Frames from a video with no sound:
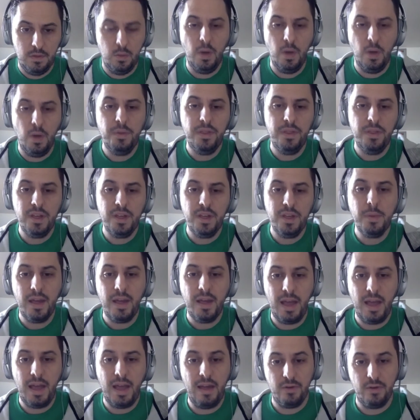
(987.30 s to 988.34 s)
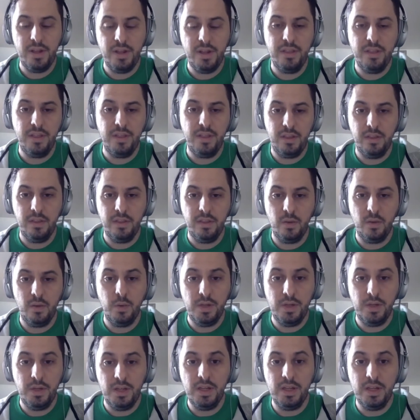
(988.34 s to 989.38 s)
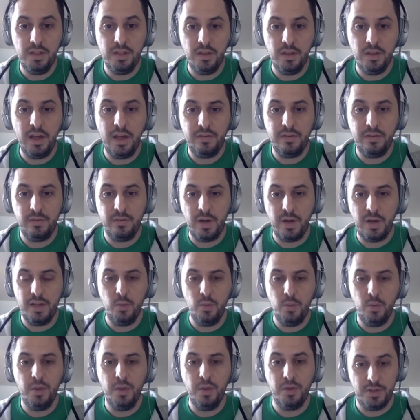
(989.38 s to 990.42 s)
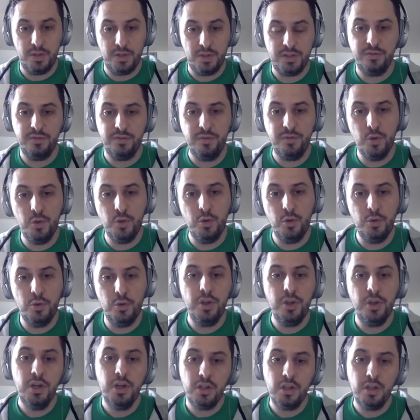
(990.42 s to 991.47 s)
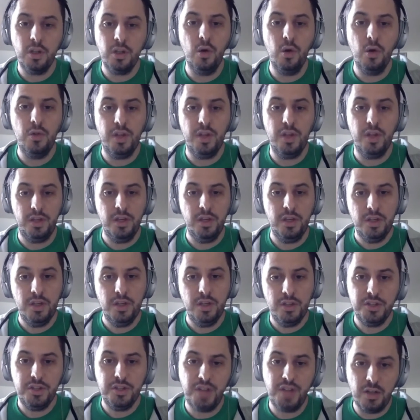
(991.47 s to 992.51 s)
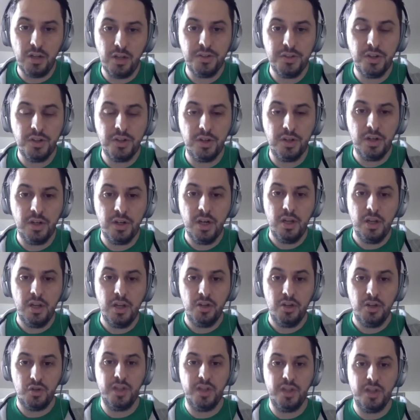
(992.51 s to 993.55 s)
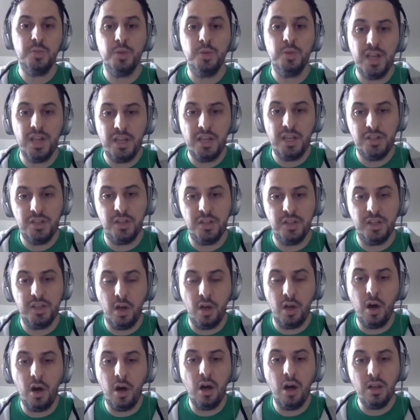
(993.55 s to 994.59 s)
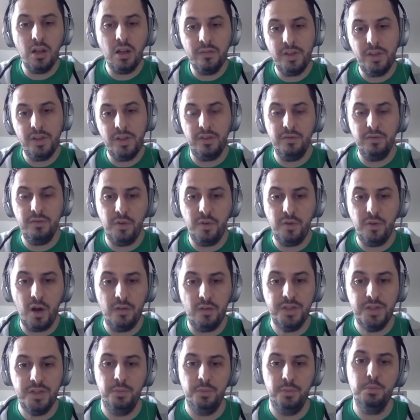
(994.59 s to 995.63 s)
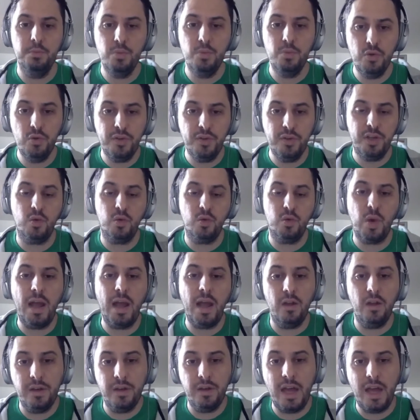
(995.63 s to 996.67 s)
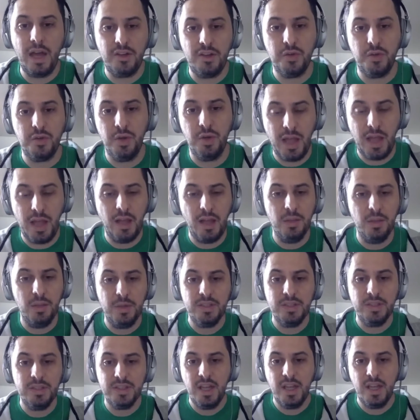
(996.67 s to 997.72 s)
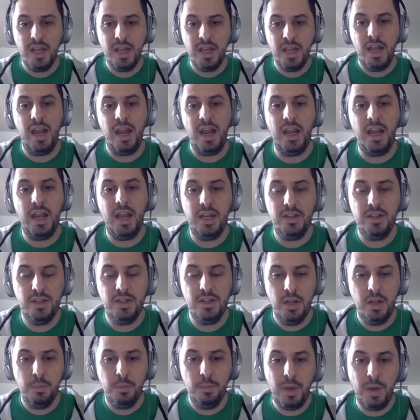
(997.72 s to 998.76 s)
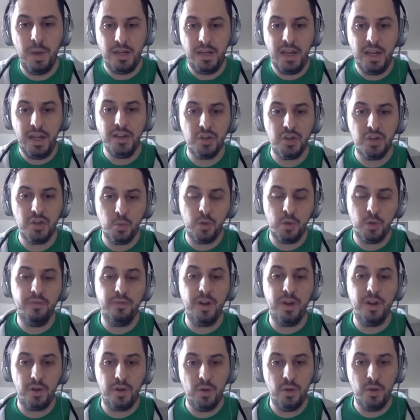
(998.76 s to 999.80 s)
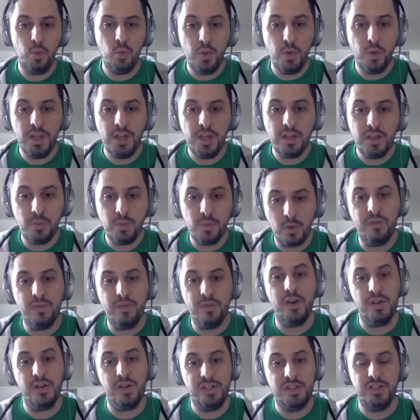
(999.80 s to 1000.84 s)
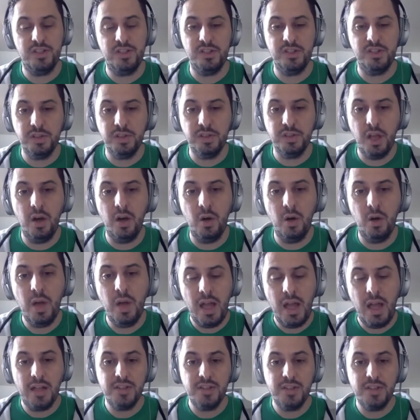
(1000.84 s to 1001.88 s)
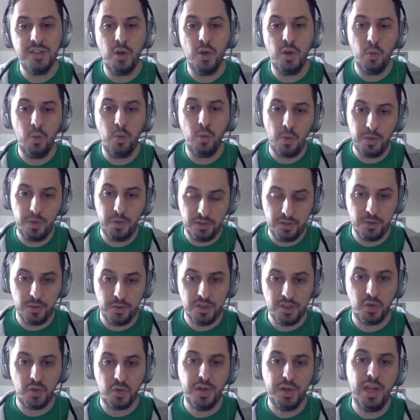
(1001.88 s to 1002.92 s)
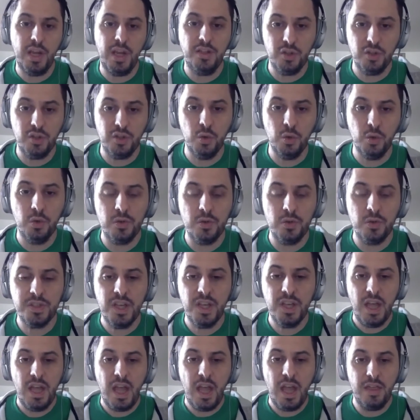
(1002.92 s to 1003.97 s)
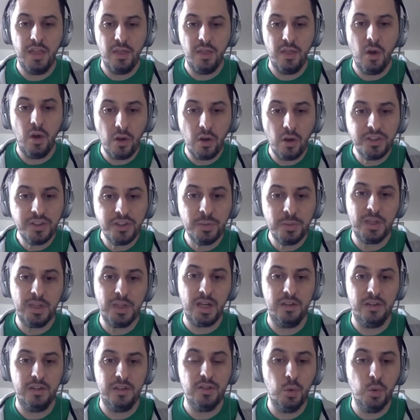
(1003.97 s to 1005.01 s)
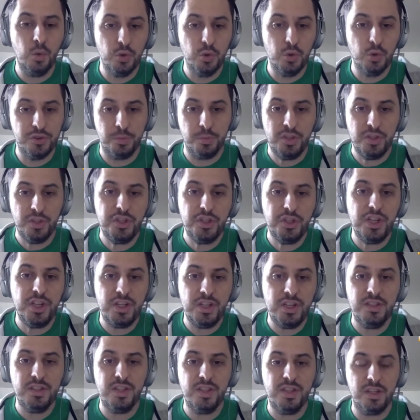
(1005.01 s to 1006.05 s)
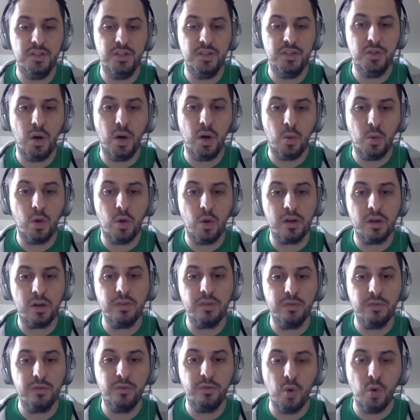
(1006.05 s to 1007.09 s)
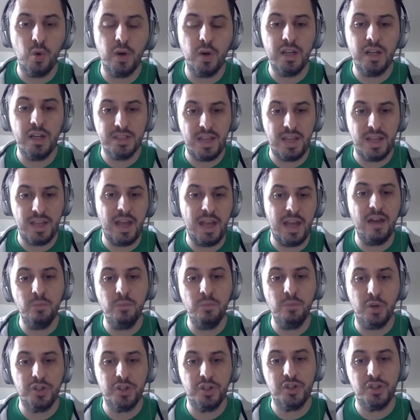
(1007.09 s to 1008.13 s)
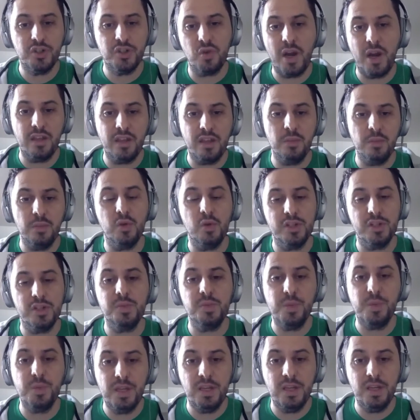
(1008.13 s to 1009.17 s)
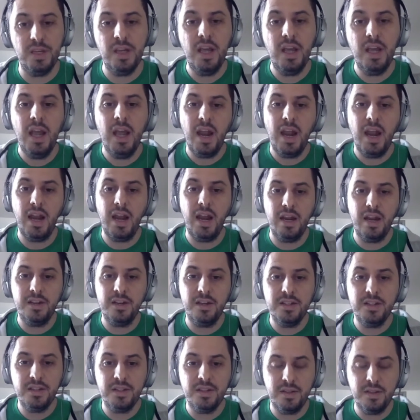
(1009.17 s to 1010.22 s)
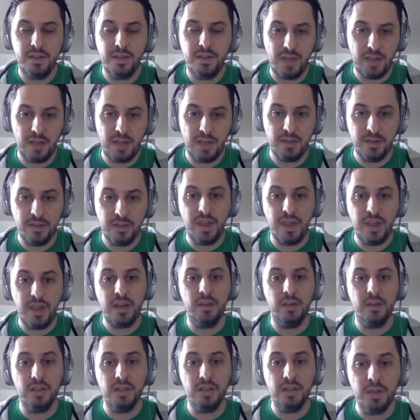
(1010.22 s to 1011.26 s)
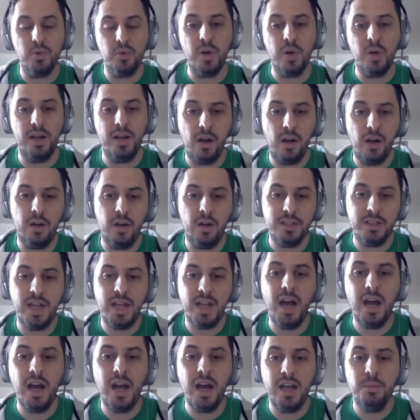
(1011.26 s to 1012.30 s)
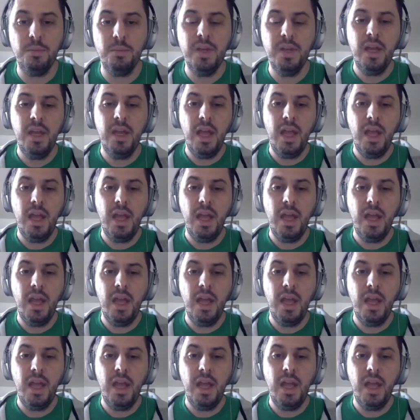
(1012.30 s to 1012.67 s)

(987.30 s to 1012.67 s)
Well, I mean, think about everything that we need in life, right? Whether it's food, clothing, shelter, transportation, like all of it involves moving around natural elements. And by nature, we're very weak, we're very slow. And so what we do is create tools. And the ultimate kind of tools are machines that can do our work for us, that have more strength, more speed, and that then liberate our time.